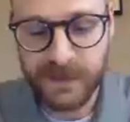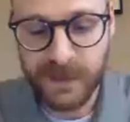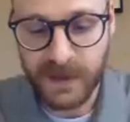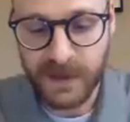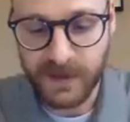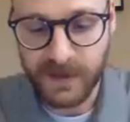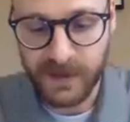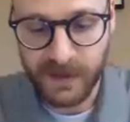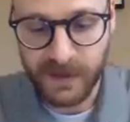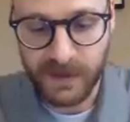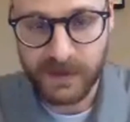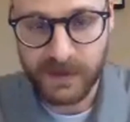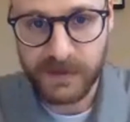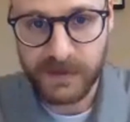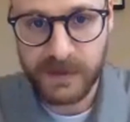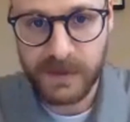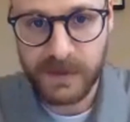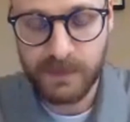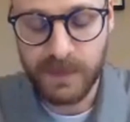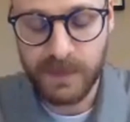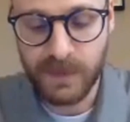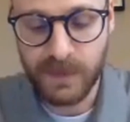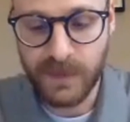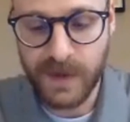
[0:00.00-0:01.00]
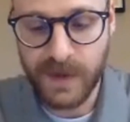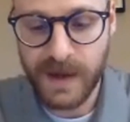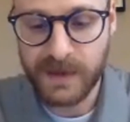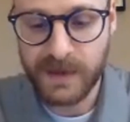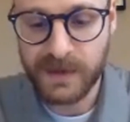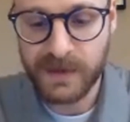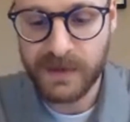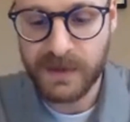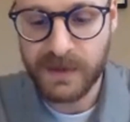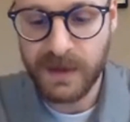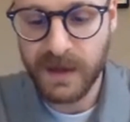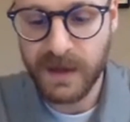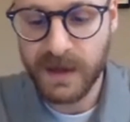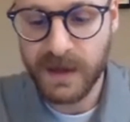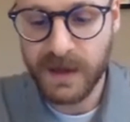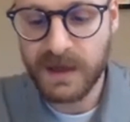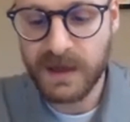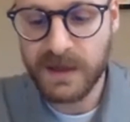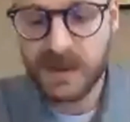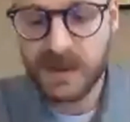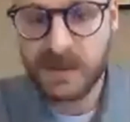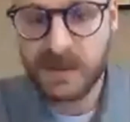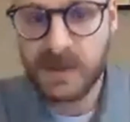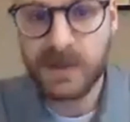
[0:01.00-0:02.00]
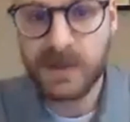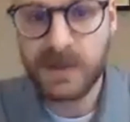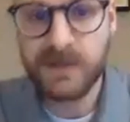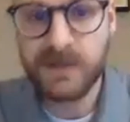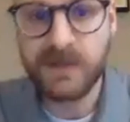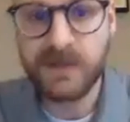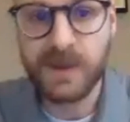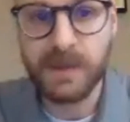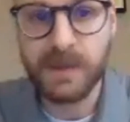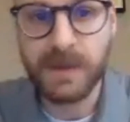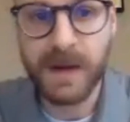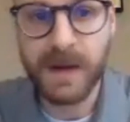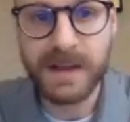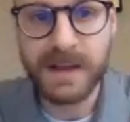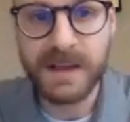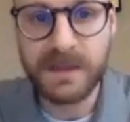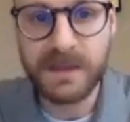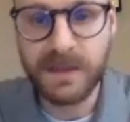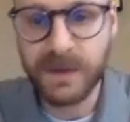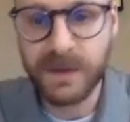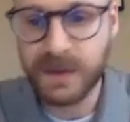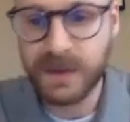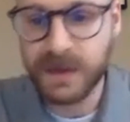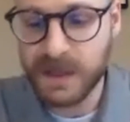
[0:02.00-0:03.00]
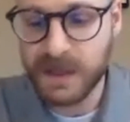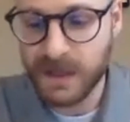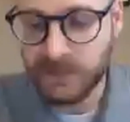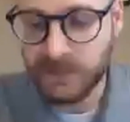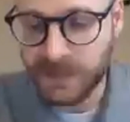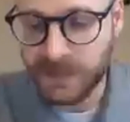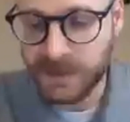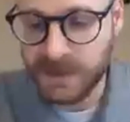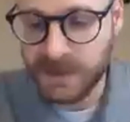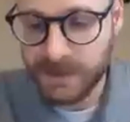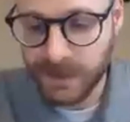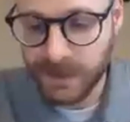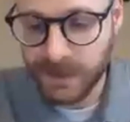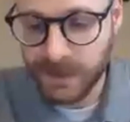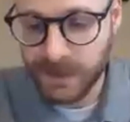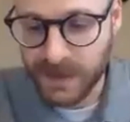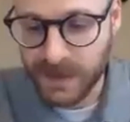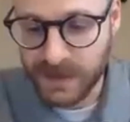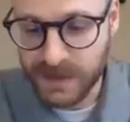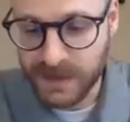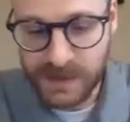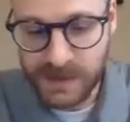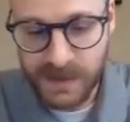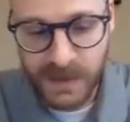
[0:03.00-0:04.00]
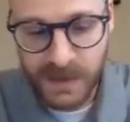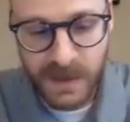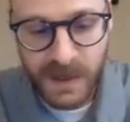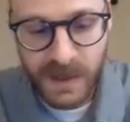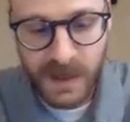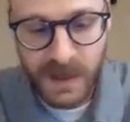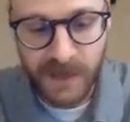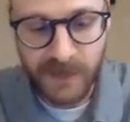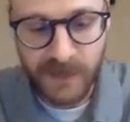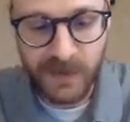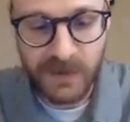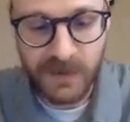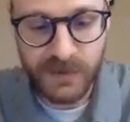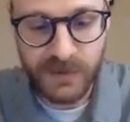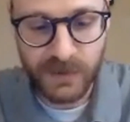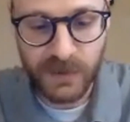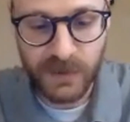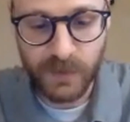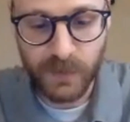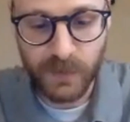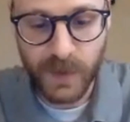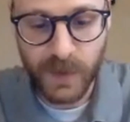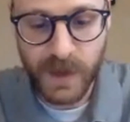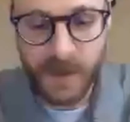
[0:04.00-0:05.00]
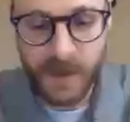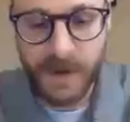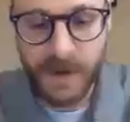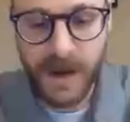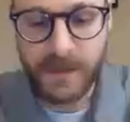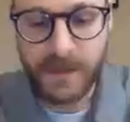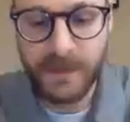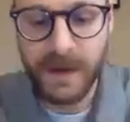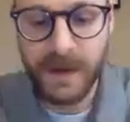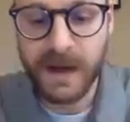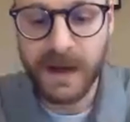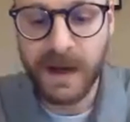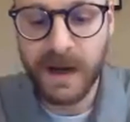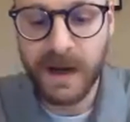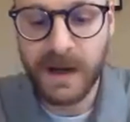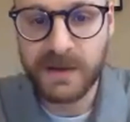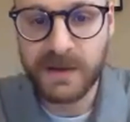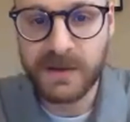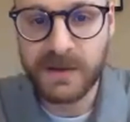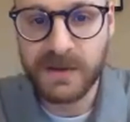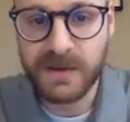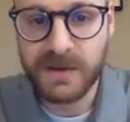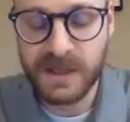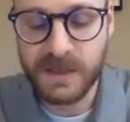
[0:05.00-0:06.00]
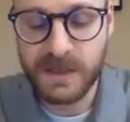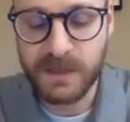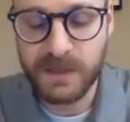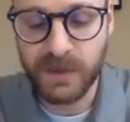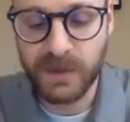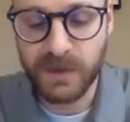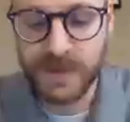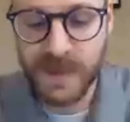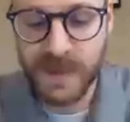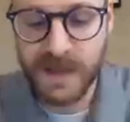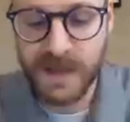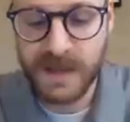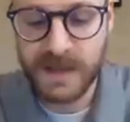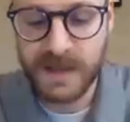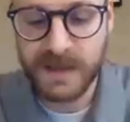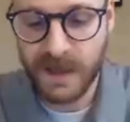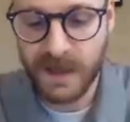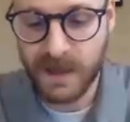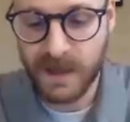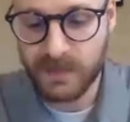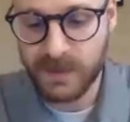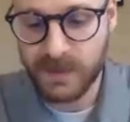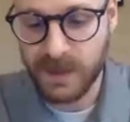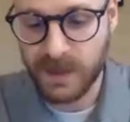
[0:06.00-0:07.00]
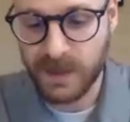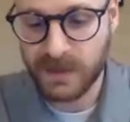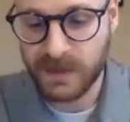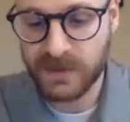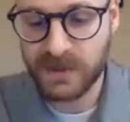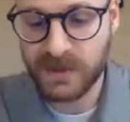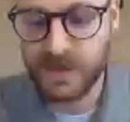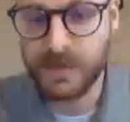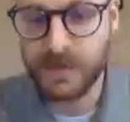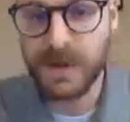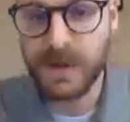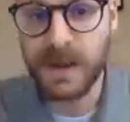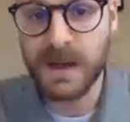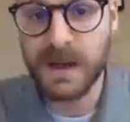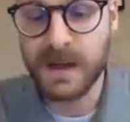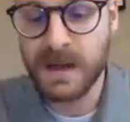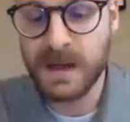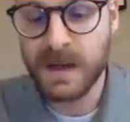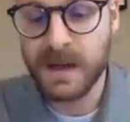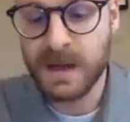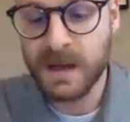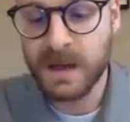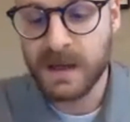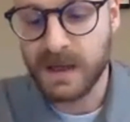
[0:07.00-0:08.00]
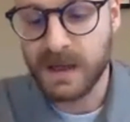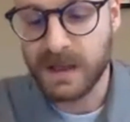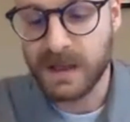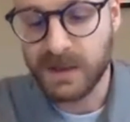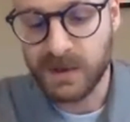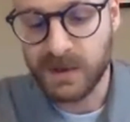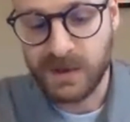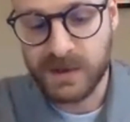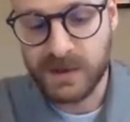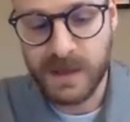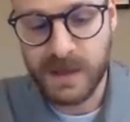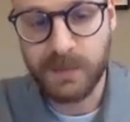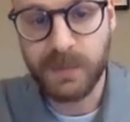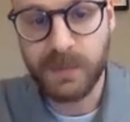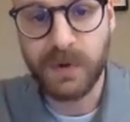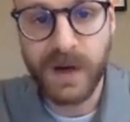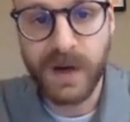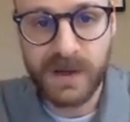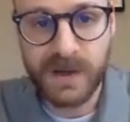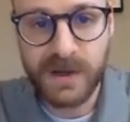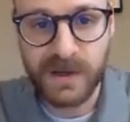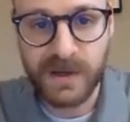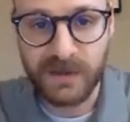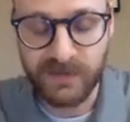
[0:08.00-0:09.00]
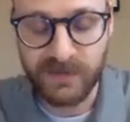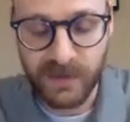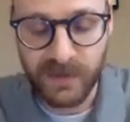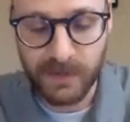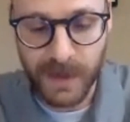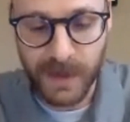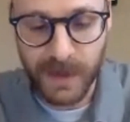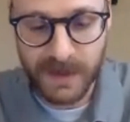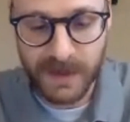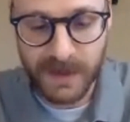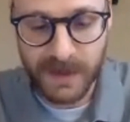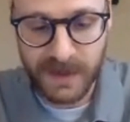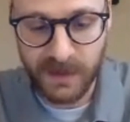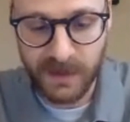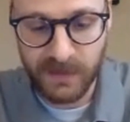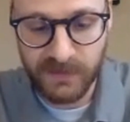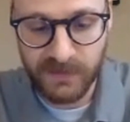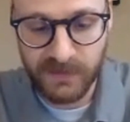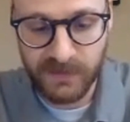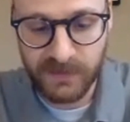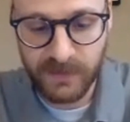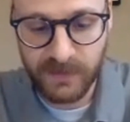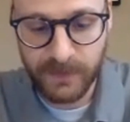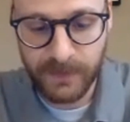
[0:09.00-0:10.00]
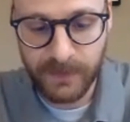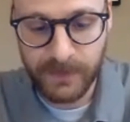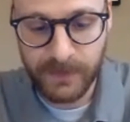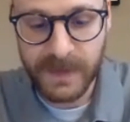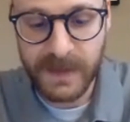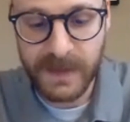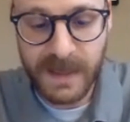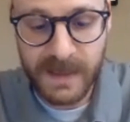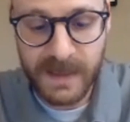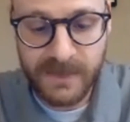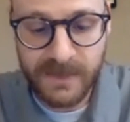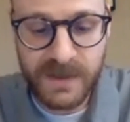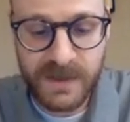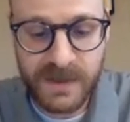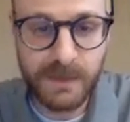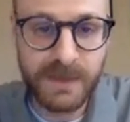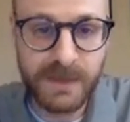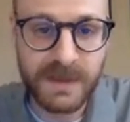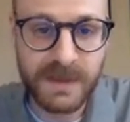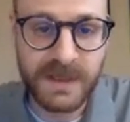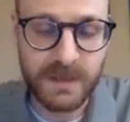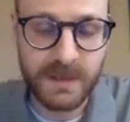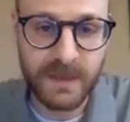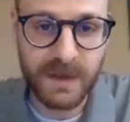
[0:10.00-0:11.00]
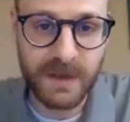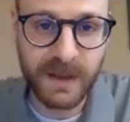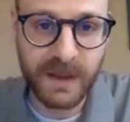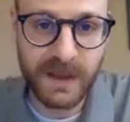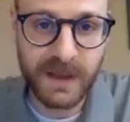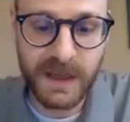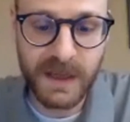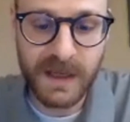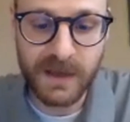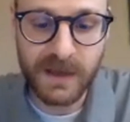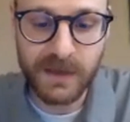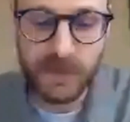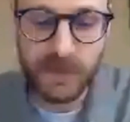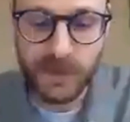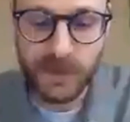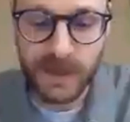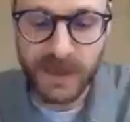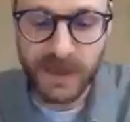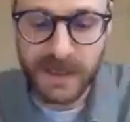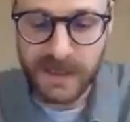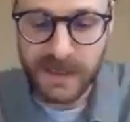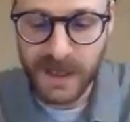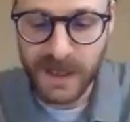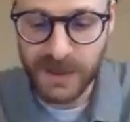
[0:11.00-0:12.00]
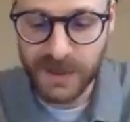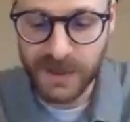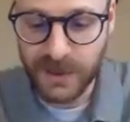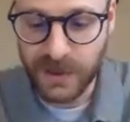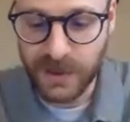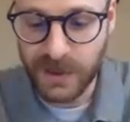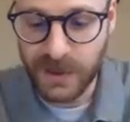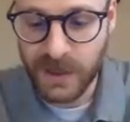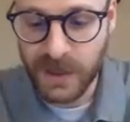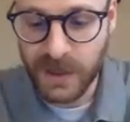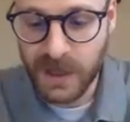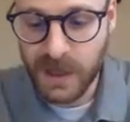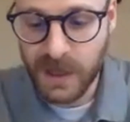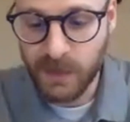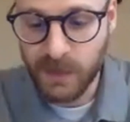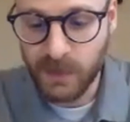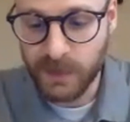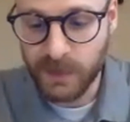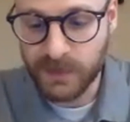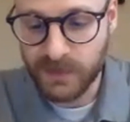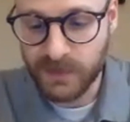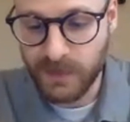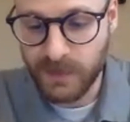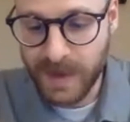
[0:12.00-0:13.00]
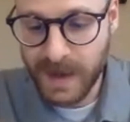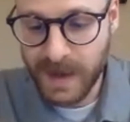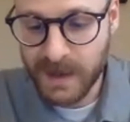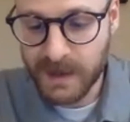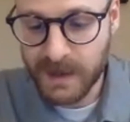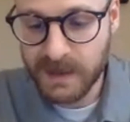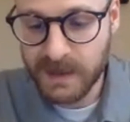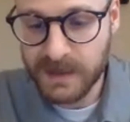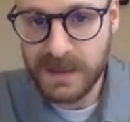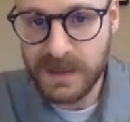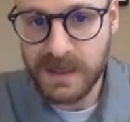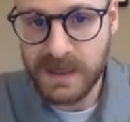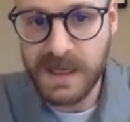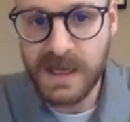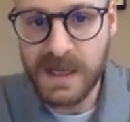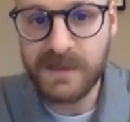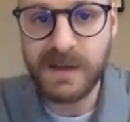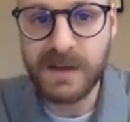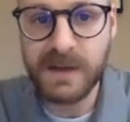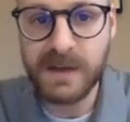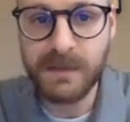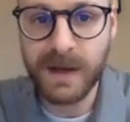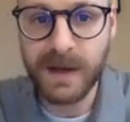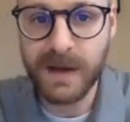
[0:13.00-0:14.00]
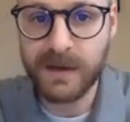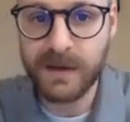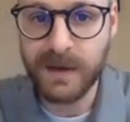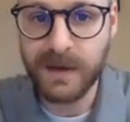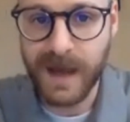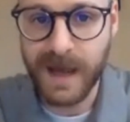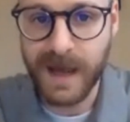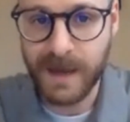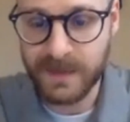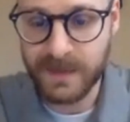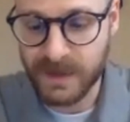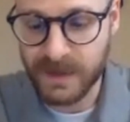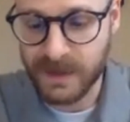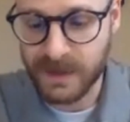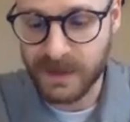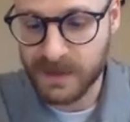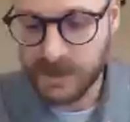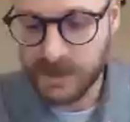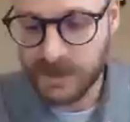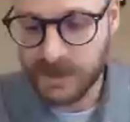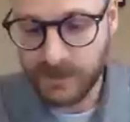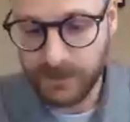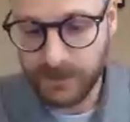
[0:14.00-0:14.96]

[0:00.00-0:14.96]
other, but rather a condition for the possibility of experience of the sort whereby my consciousness presents objects to me in their separation from myself, gives them a stability and organization which remains even in my own absence.